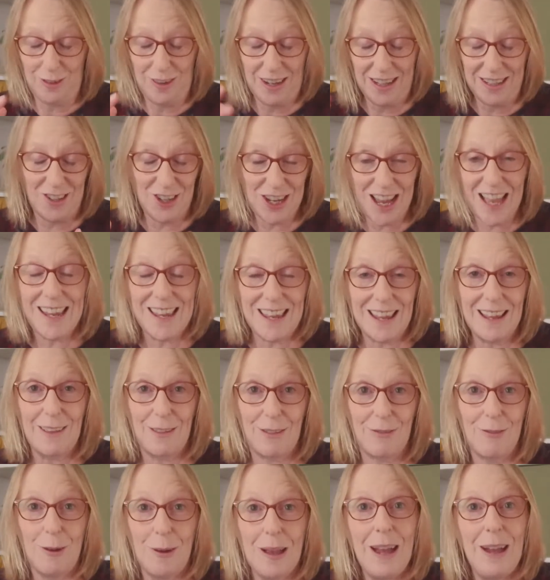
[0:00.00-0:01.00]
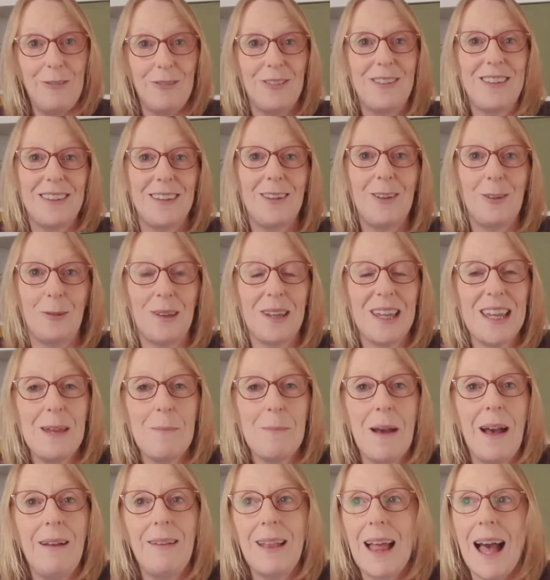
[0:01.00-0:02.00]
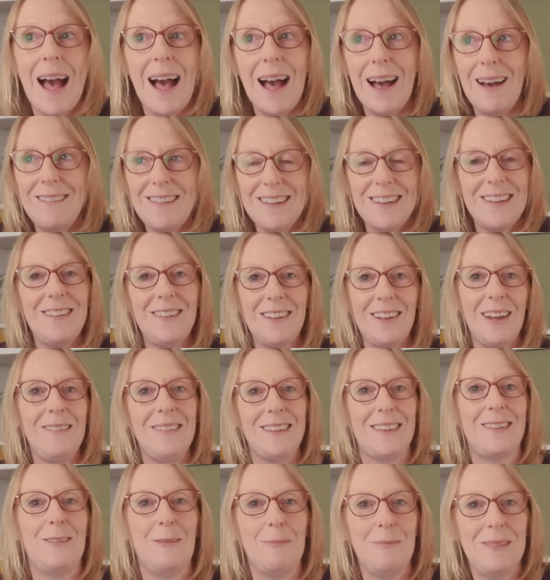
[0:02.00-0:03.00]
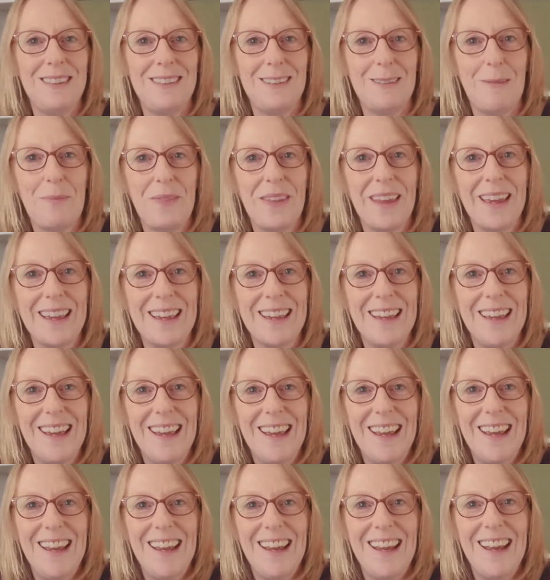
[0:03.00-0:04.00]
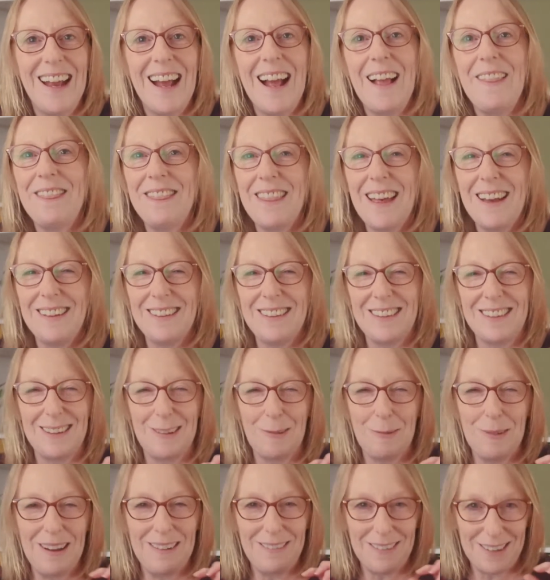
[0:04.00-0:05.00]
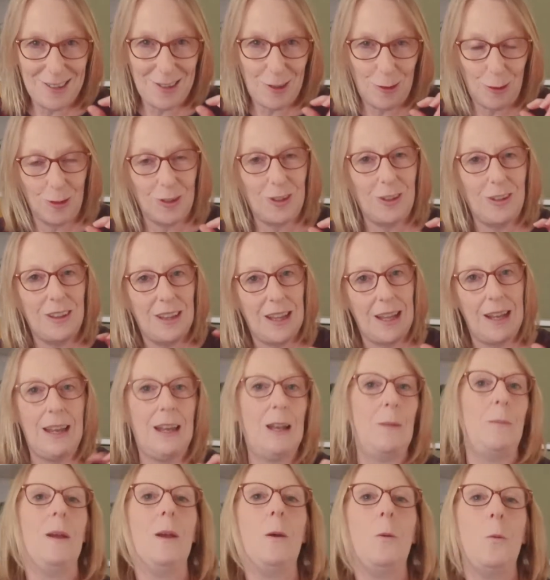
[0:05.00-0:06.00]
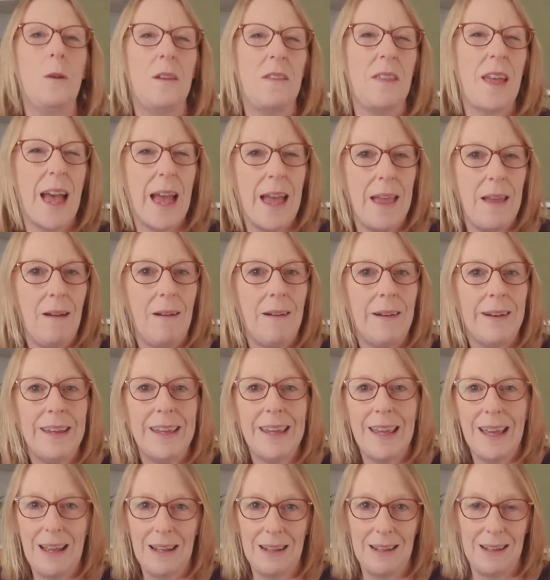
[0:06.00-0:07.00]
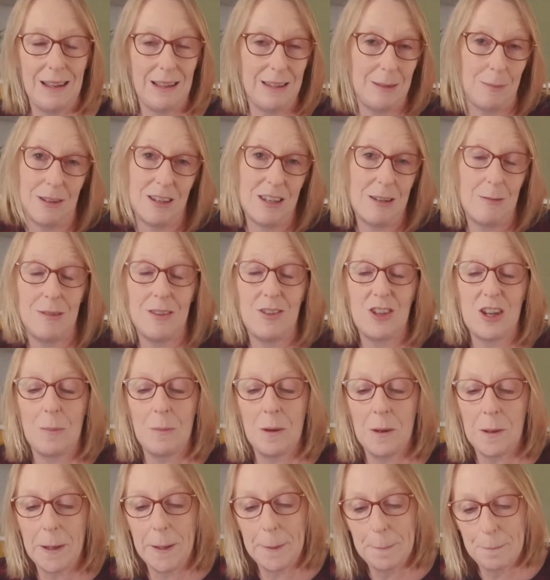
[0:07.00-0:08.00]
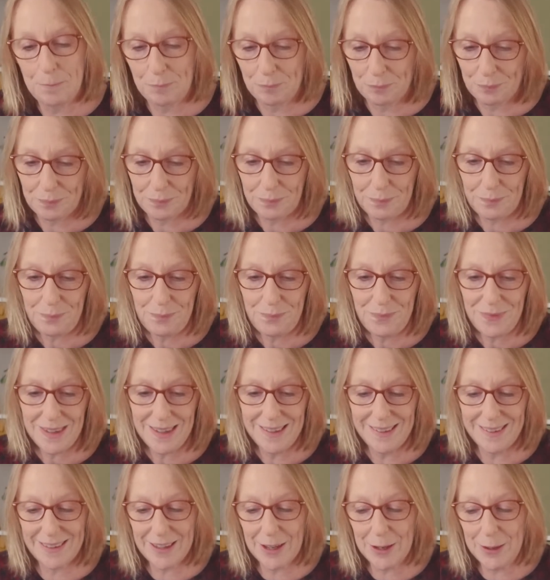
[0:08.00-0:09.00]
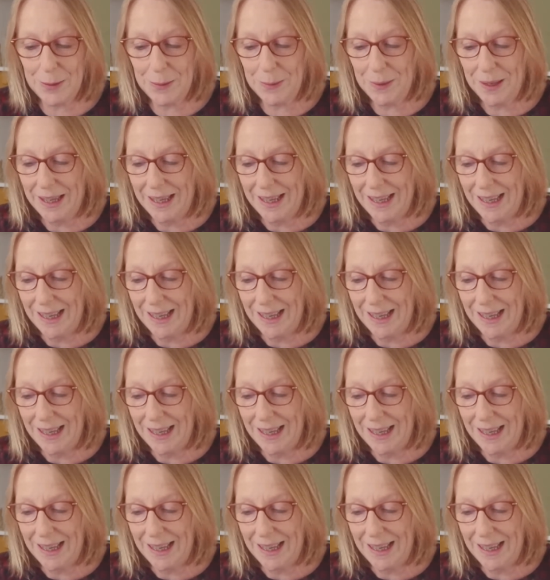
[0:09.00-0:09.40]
checking through every single email? How do you know it's not missed something? And that's where I struggle a little bit with AI and especially with Gemini. So